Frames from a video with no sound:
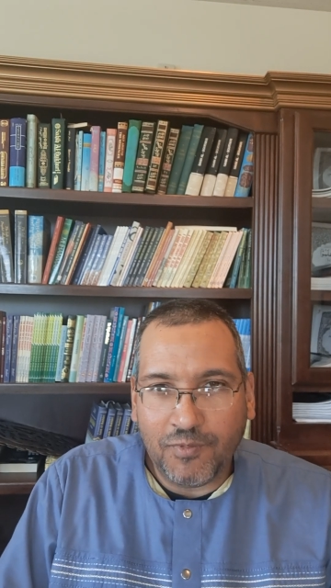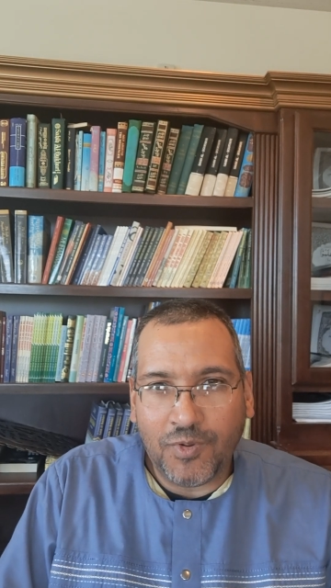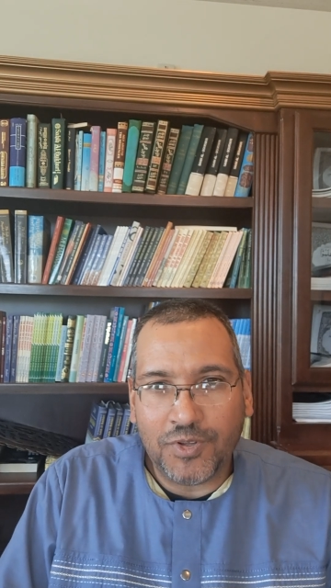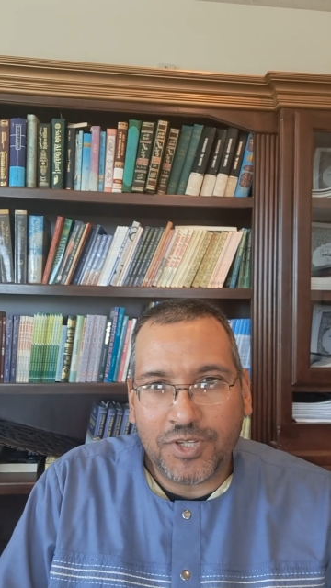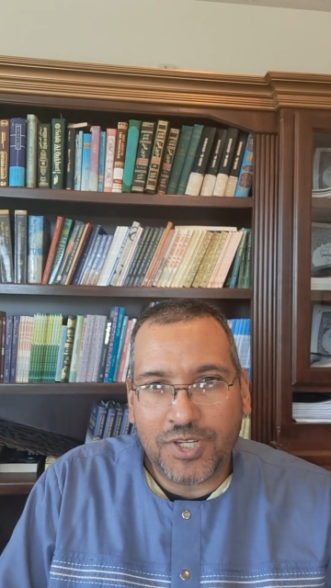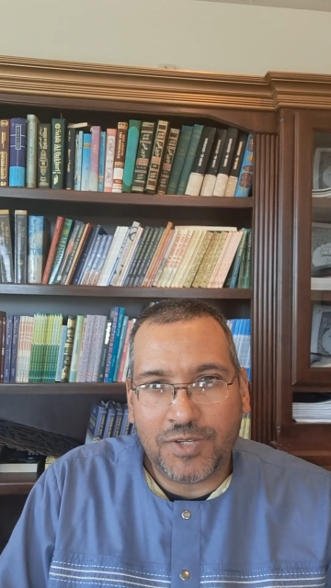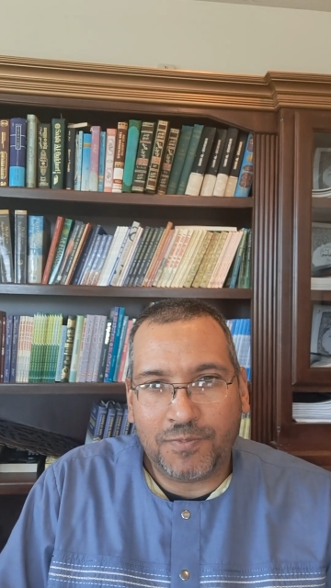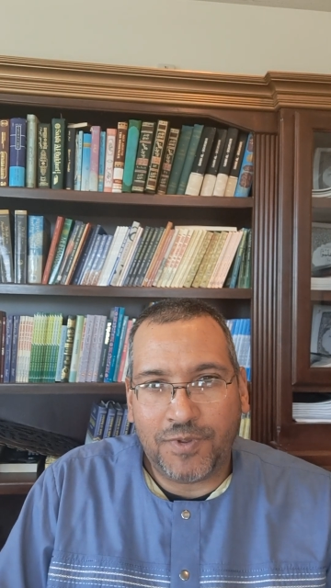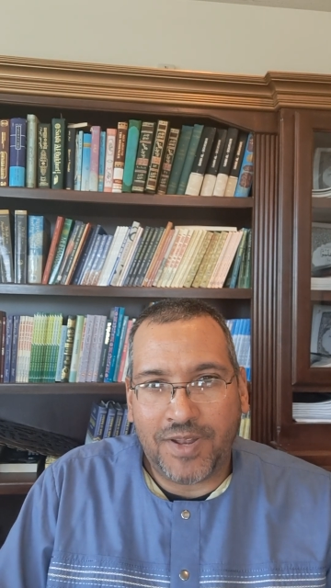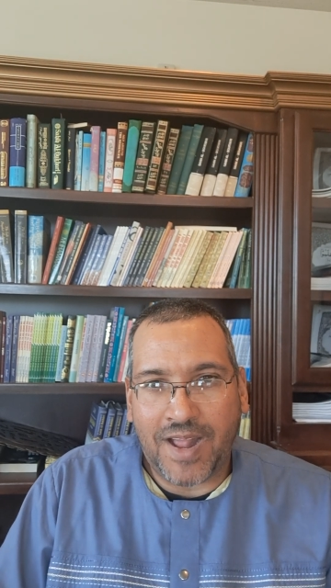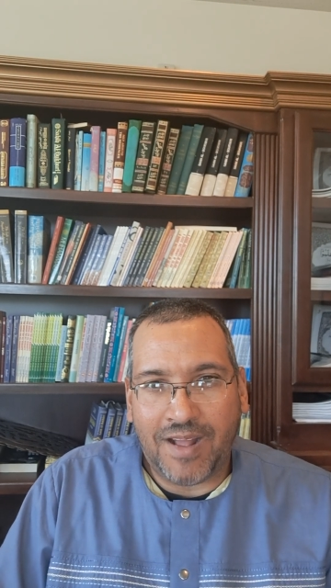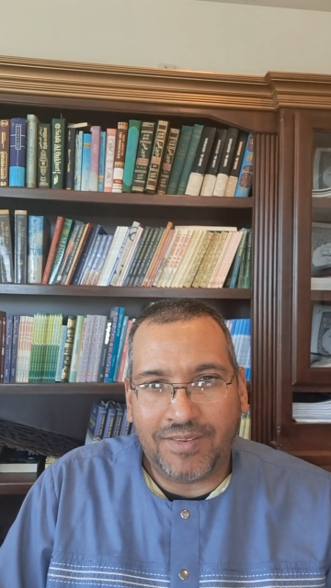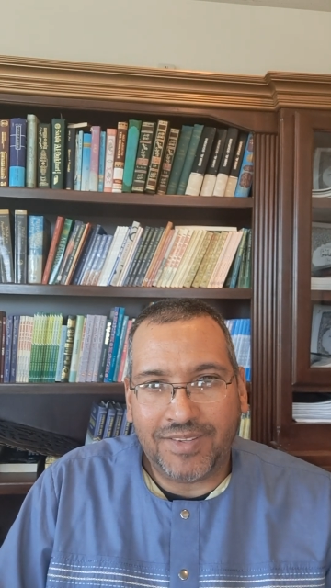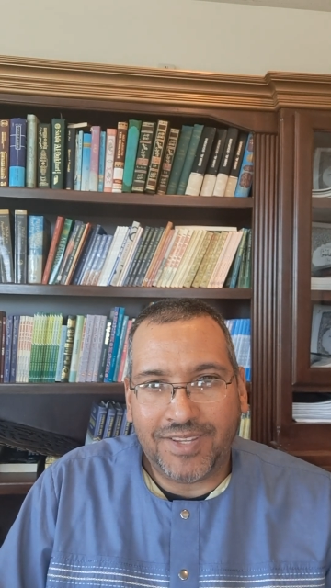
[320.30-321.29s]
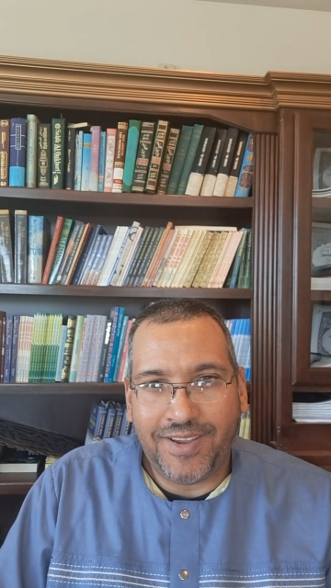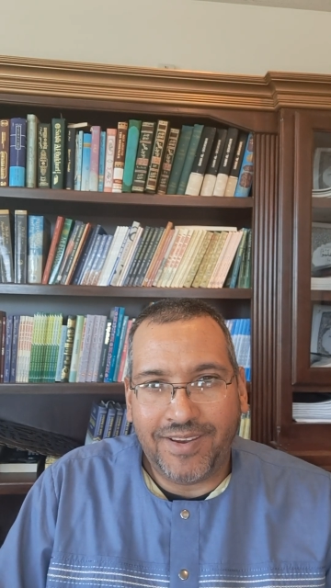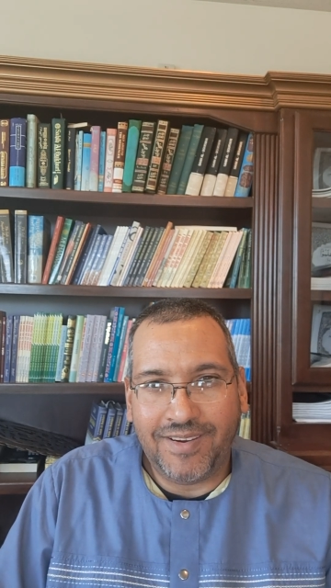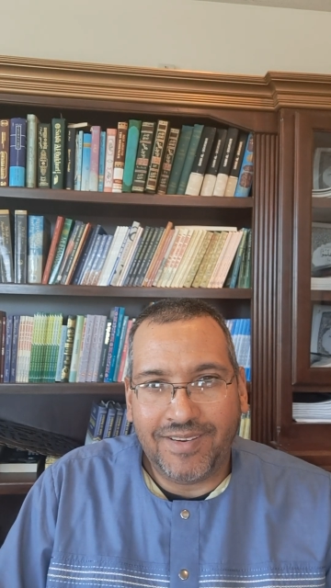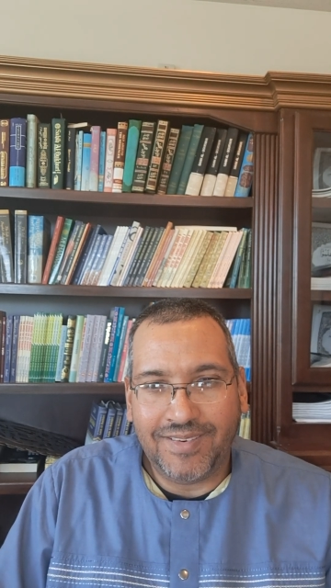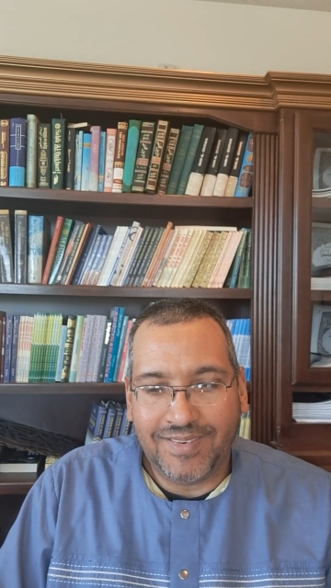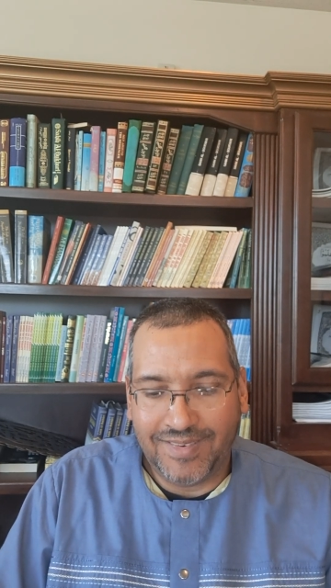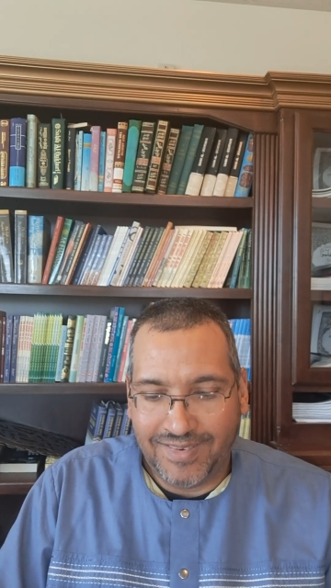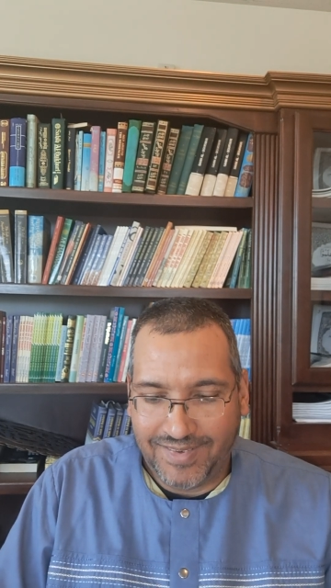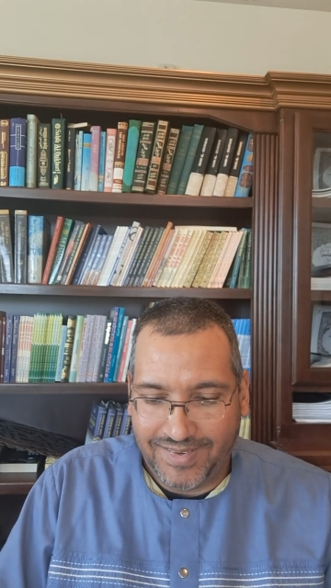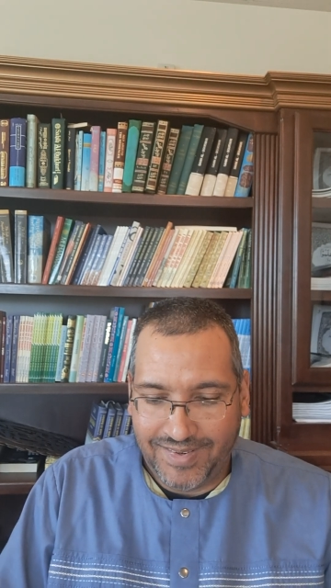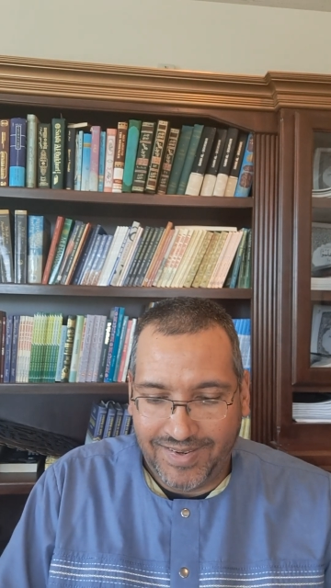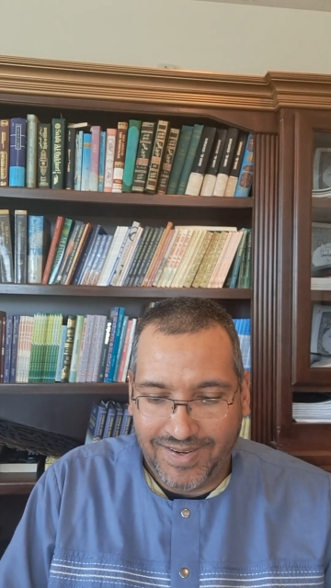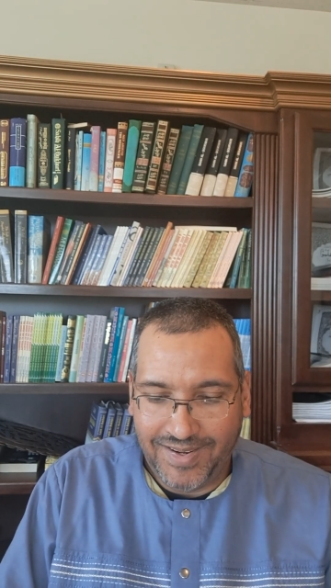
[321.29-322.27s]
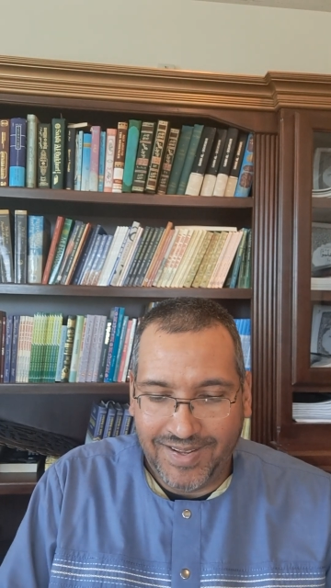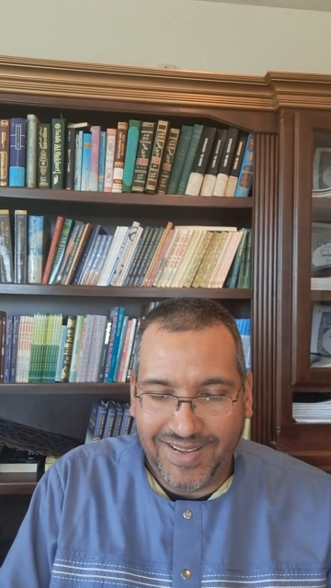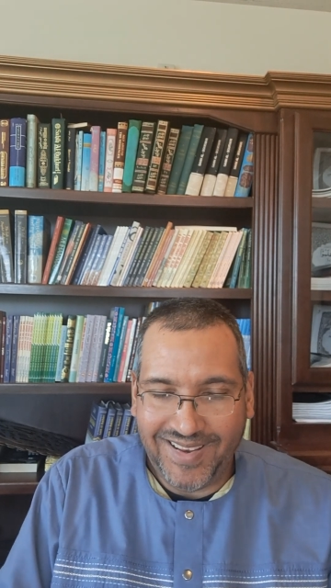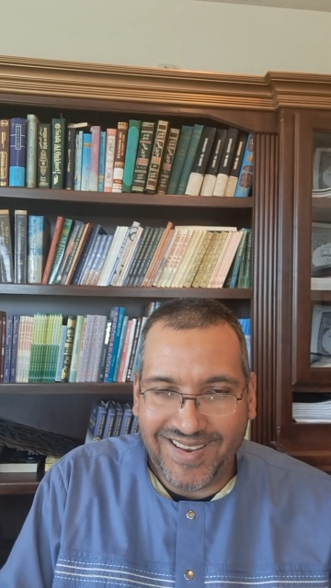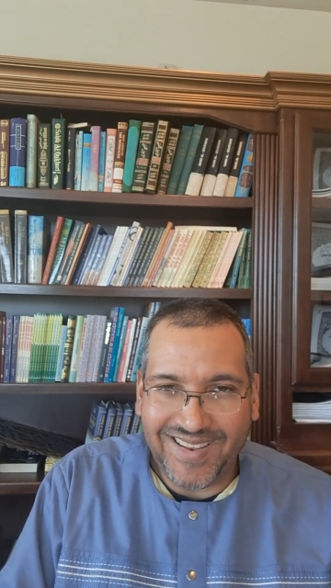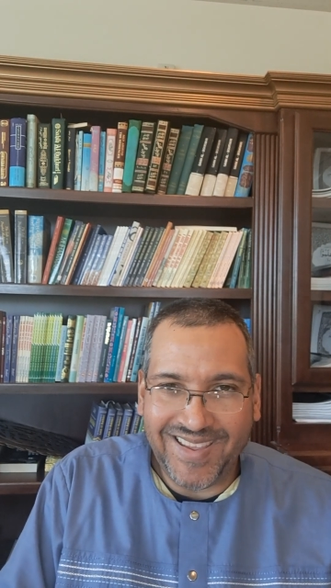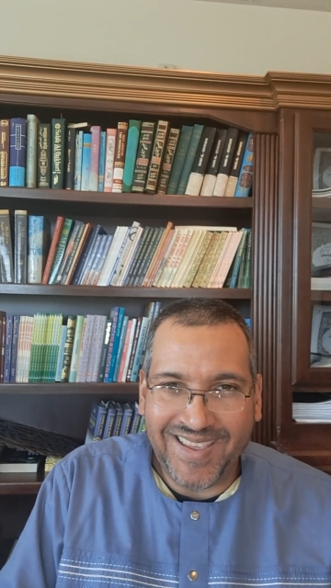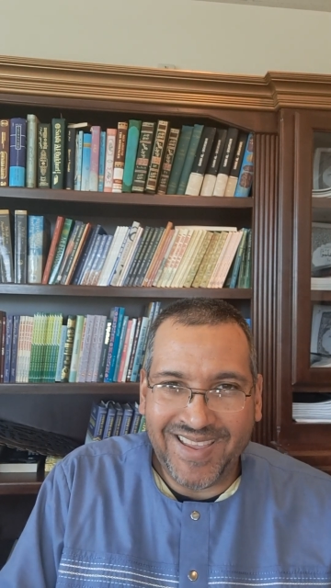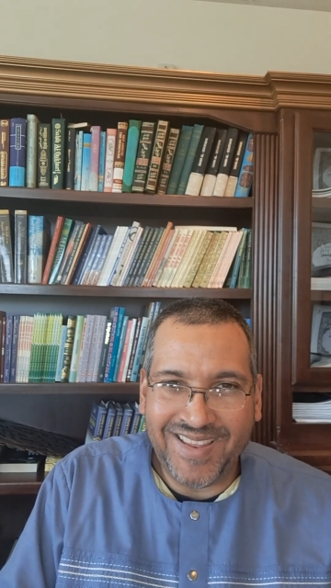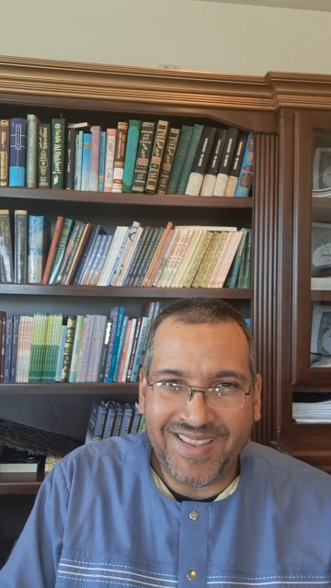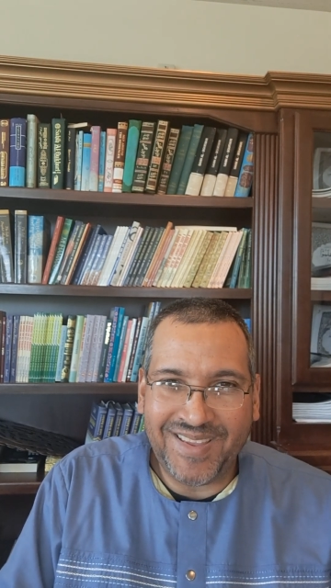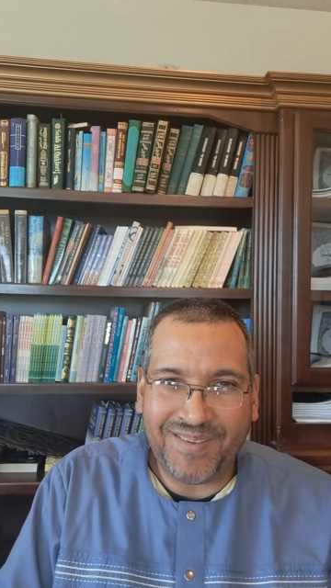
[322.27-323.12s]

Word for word: Once it's put out there, then